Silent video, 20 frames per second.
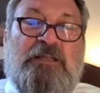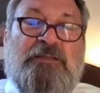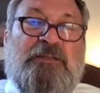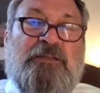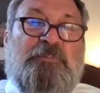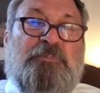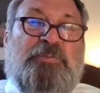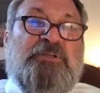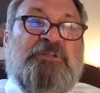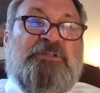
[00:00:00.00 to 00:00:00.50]

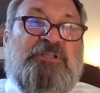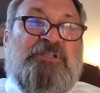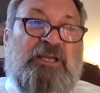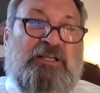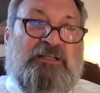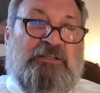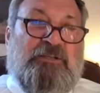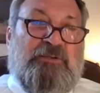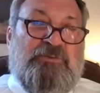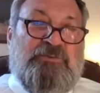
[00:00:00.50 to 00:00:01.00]
the
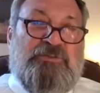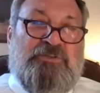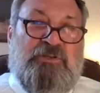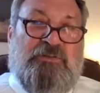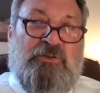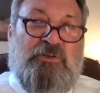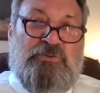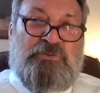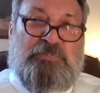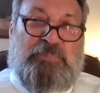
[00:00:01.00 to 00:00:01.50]
predictors of
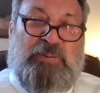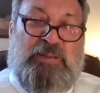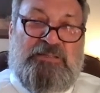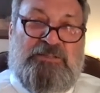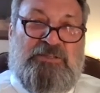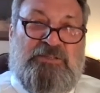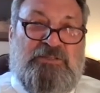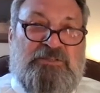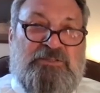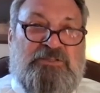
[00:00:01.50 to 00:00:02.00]
those
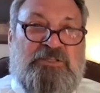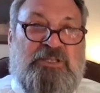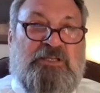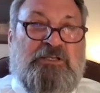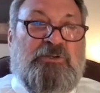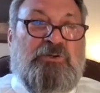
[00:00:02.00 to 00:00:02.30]
patients that